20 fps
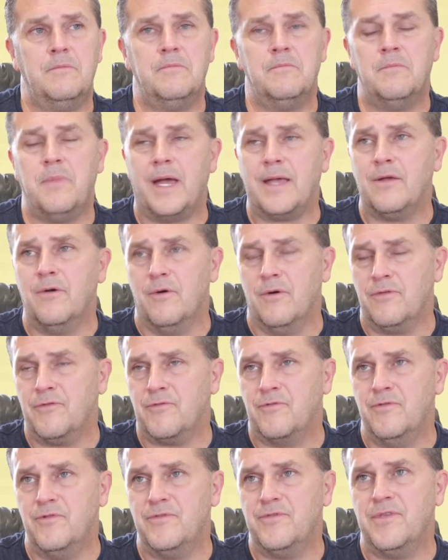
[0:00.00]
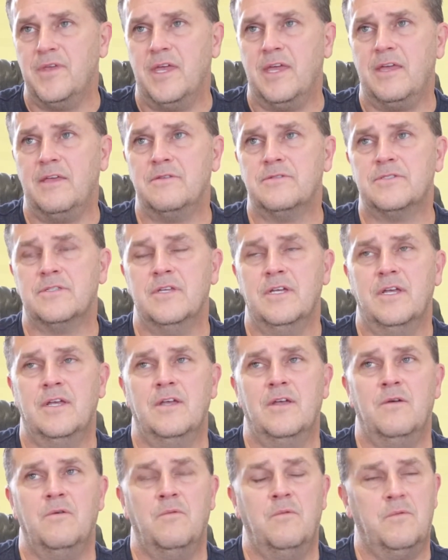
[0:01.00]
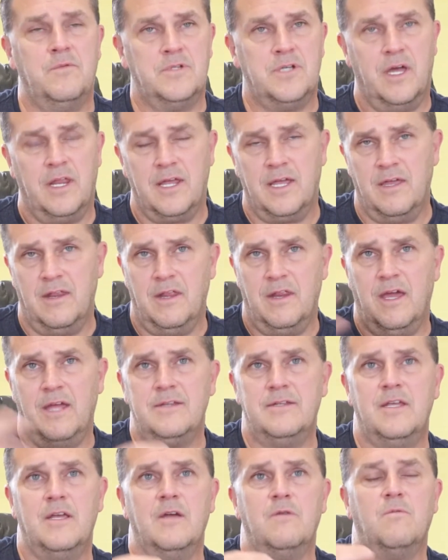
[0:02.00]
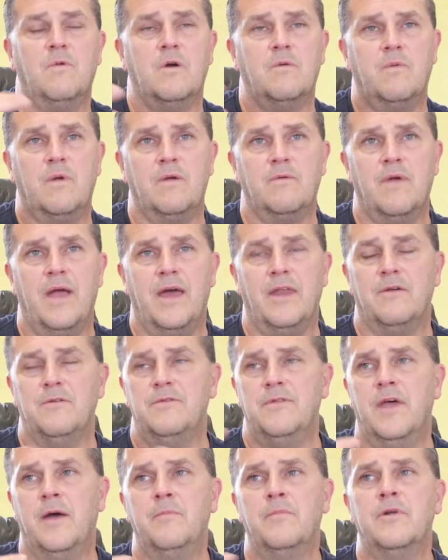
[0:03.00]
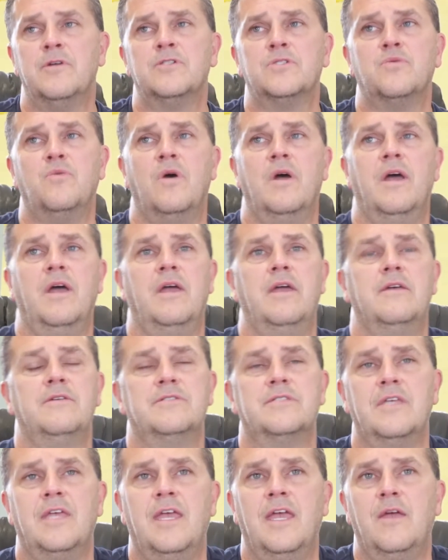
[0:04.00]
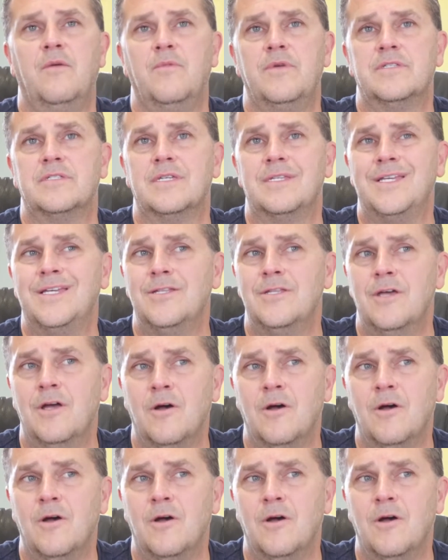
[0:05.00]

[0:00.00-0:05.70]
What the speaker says: by going through things, try to get an idea where we were at on numbers wise. And we said,